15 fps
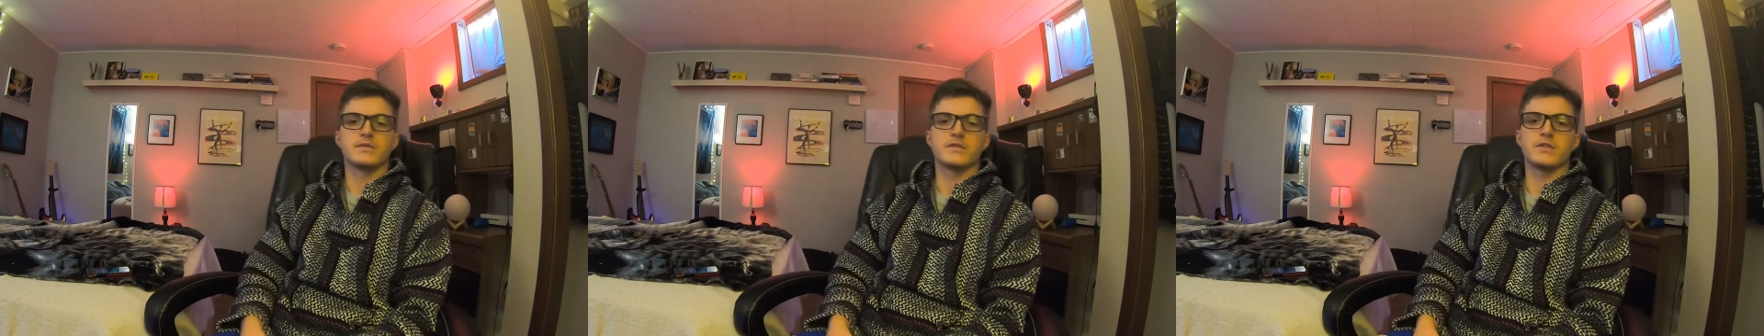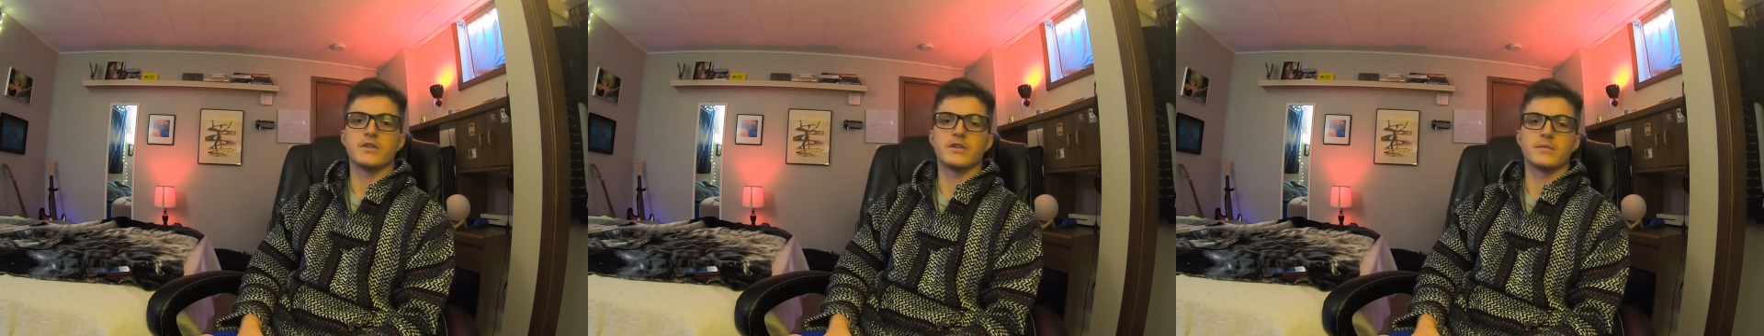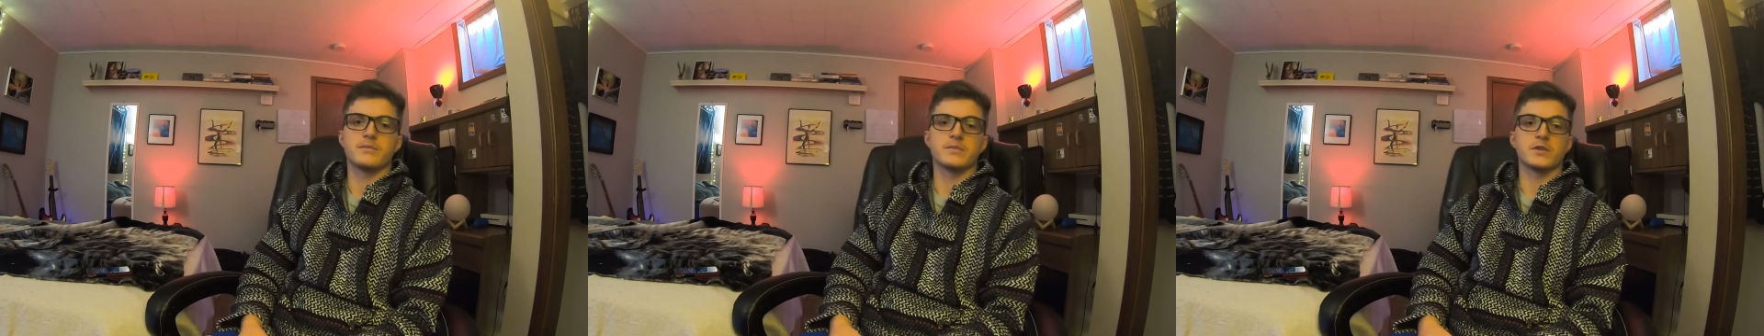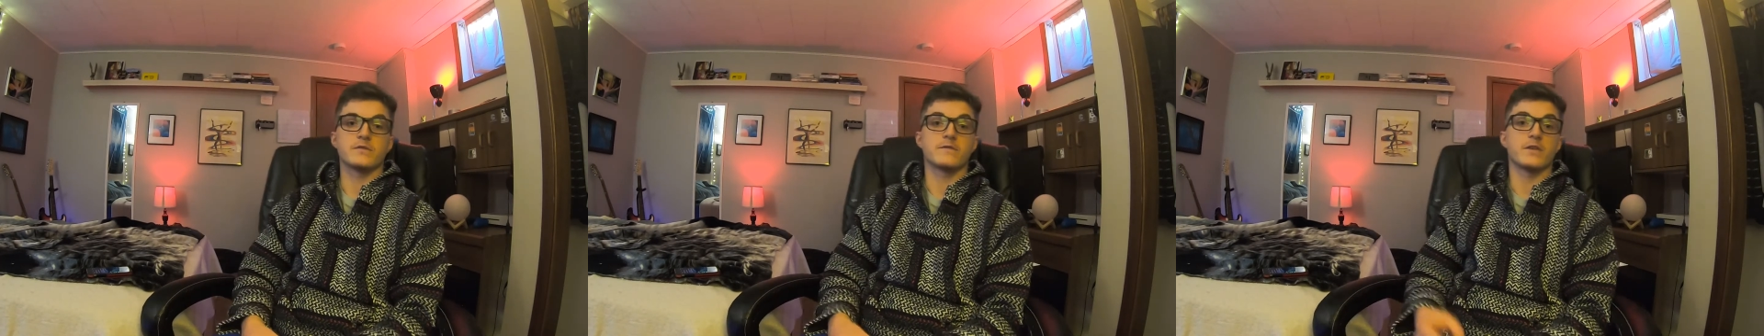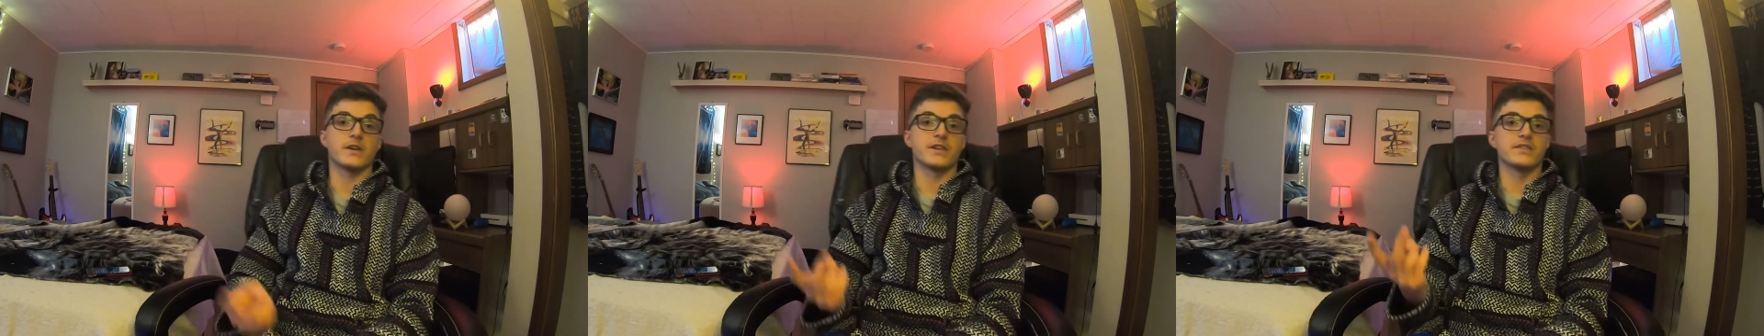or your
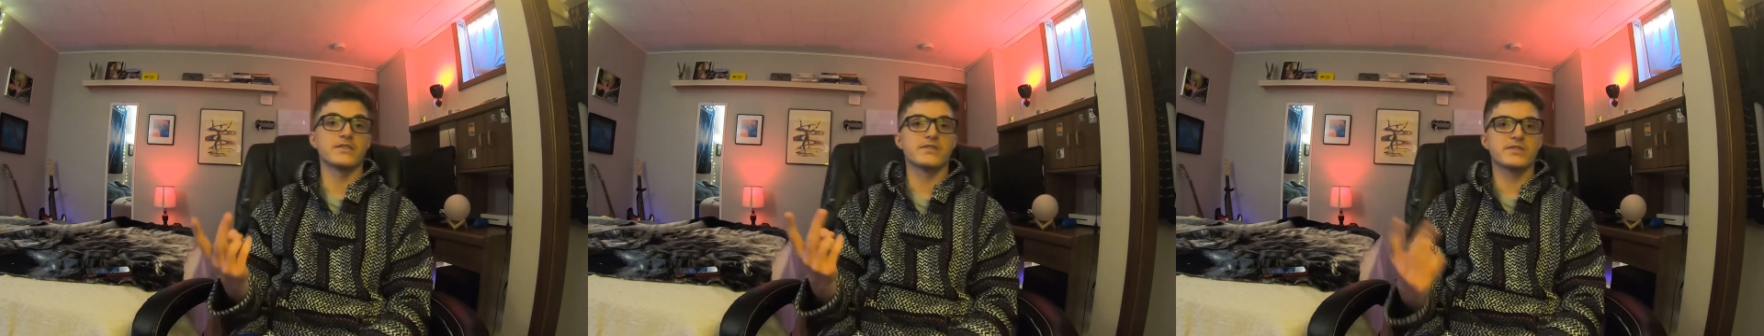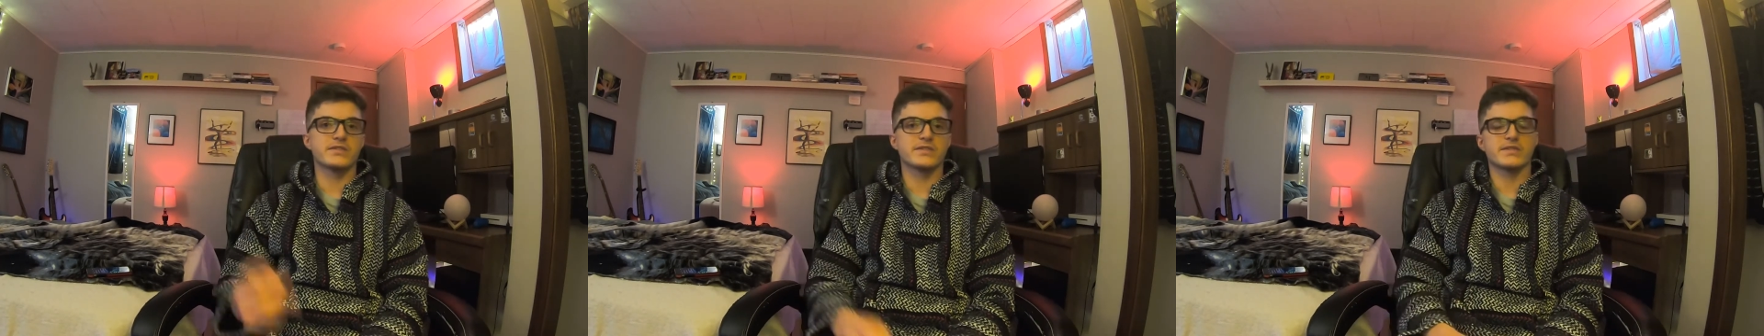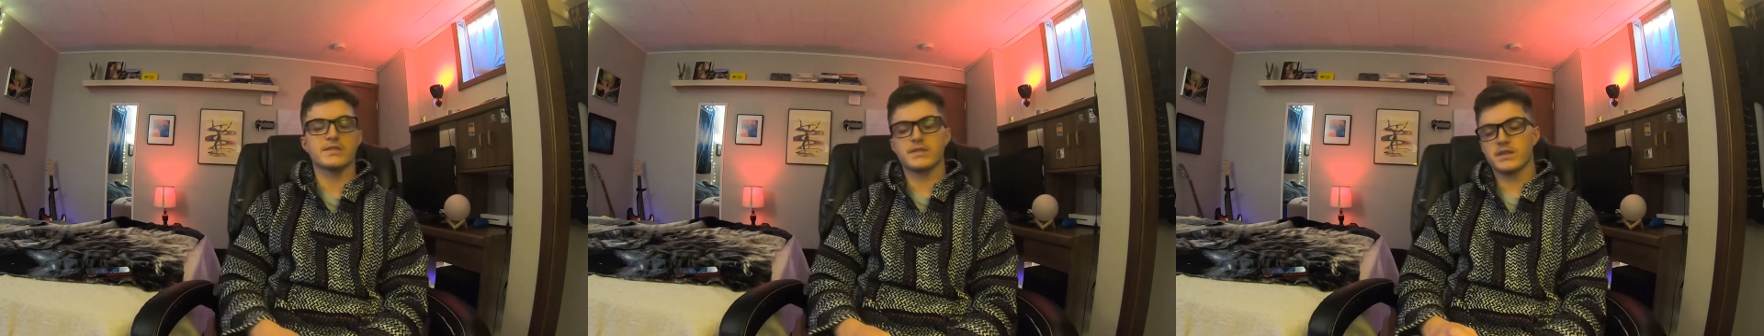friends.